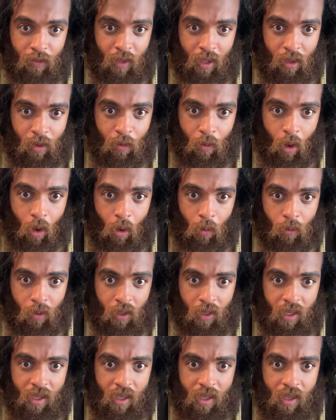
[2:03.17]
Thank you,
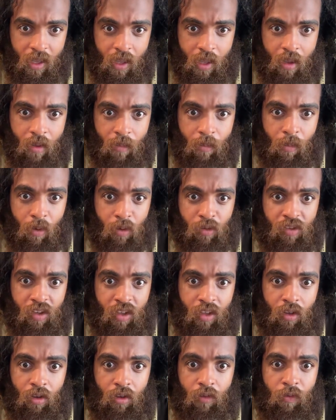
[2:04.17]
Oakley
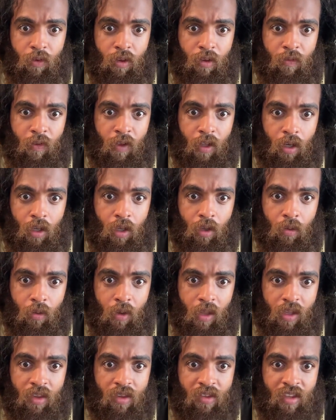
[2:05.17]
Marcel, for the follow,
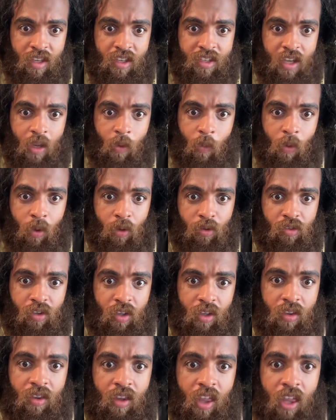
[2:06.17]
and CJ
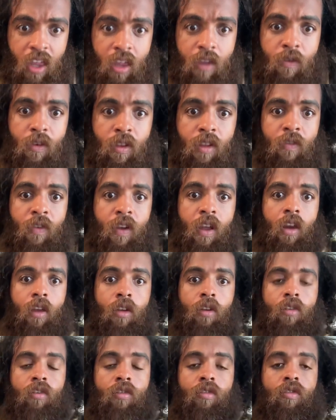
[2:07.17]
Wilson. Thank you for the
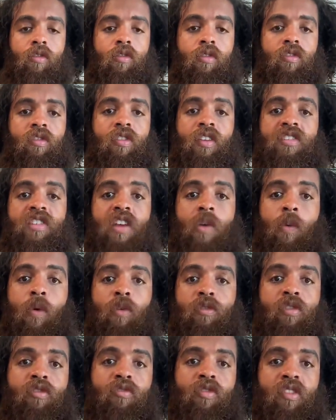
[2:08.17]
follow. CJ
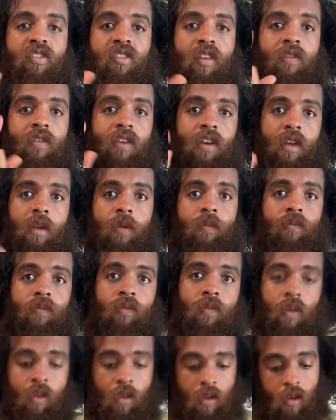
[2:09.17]
Wilson 370.
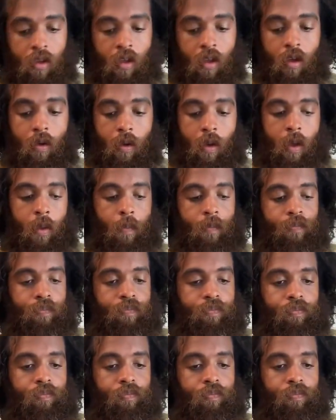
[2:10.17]
Okay.